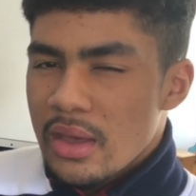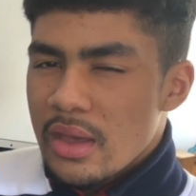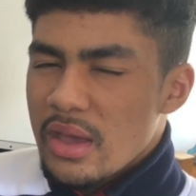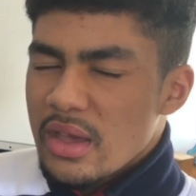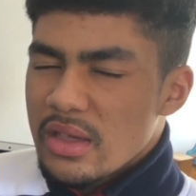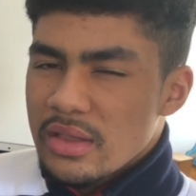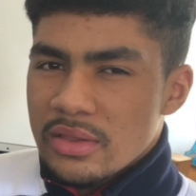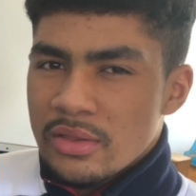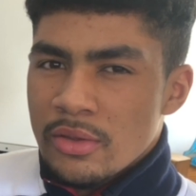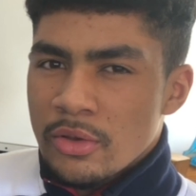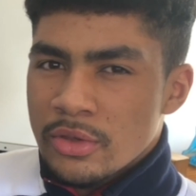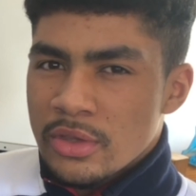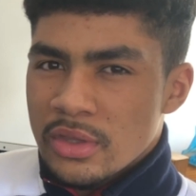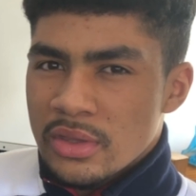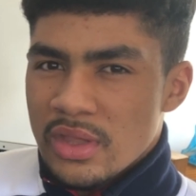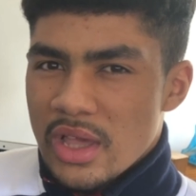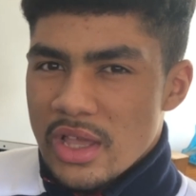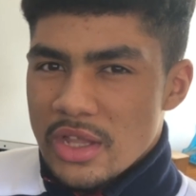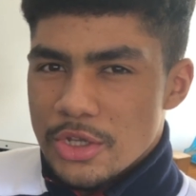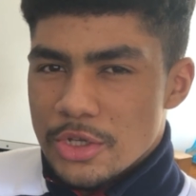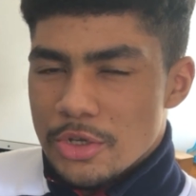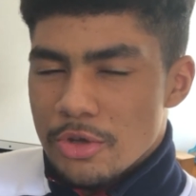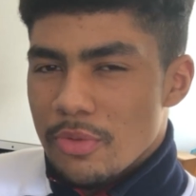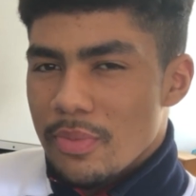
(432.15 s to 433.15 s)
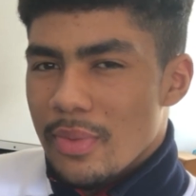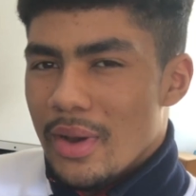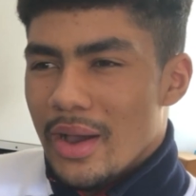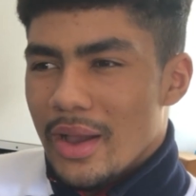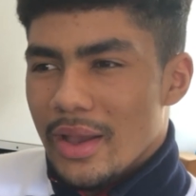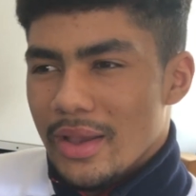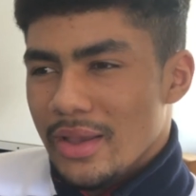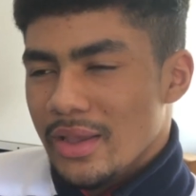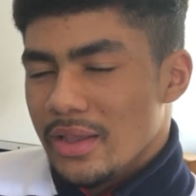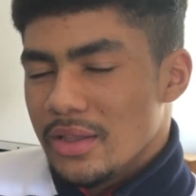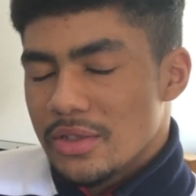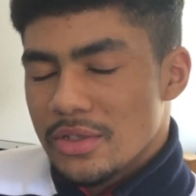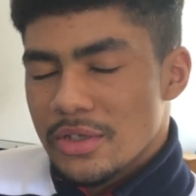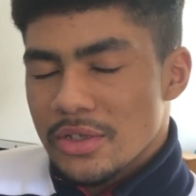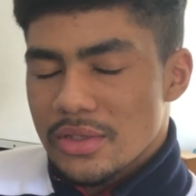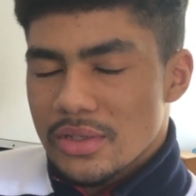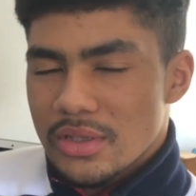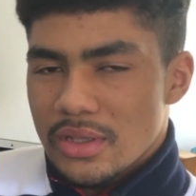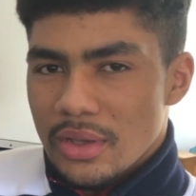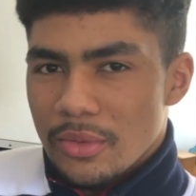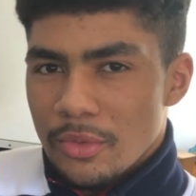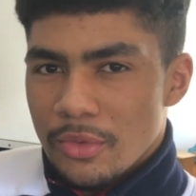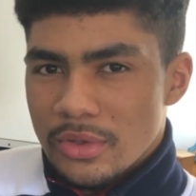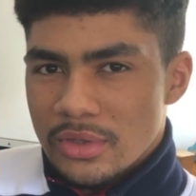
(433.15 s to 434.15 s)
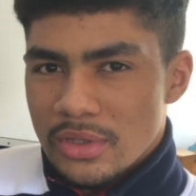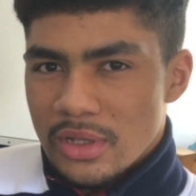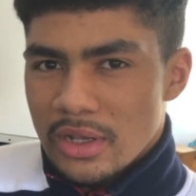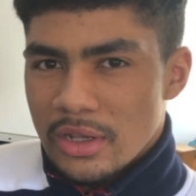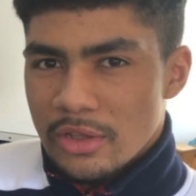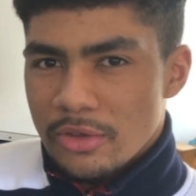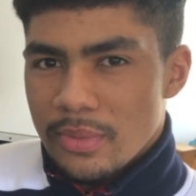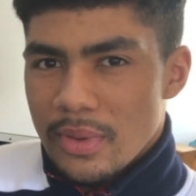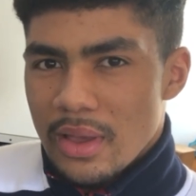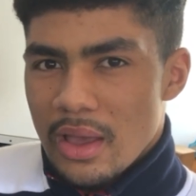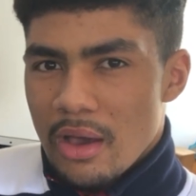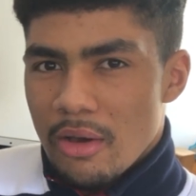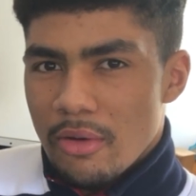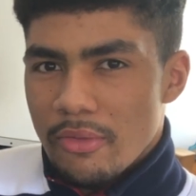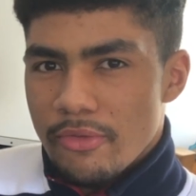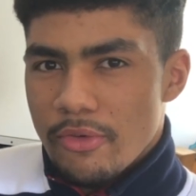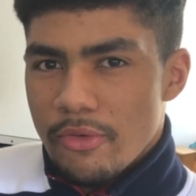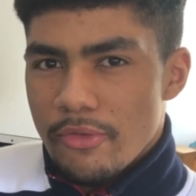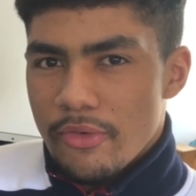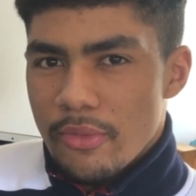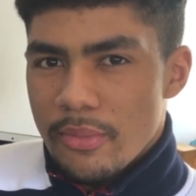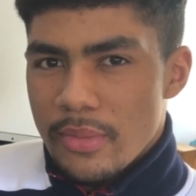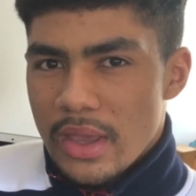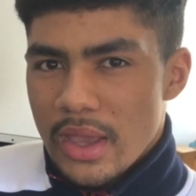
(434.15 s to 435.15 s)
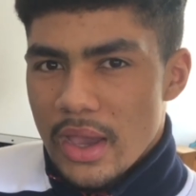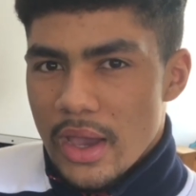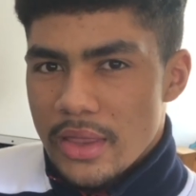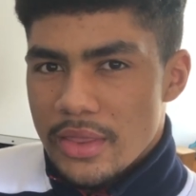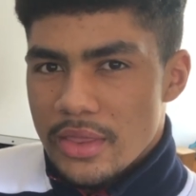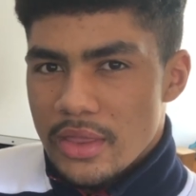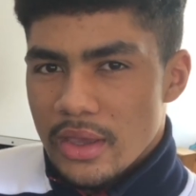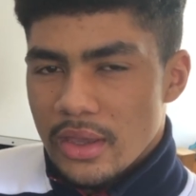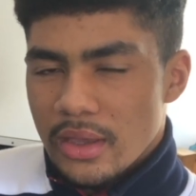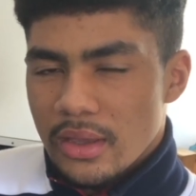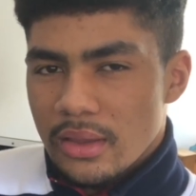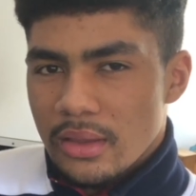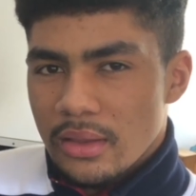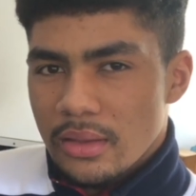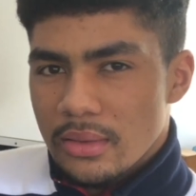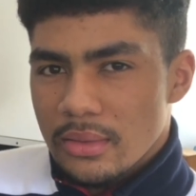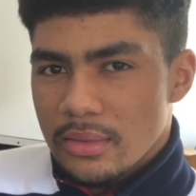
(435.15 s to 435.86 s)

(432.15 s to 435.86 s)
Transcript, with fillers: It's not essential, but it just was a little bit helpful for me, I think.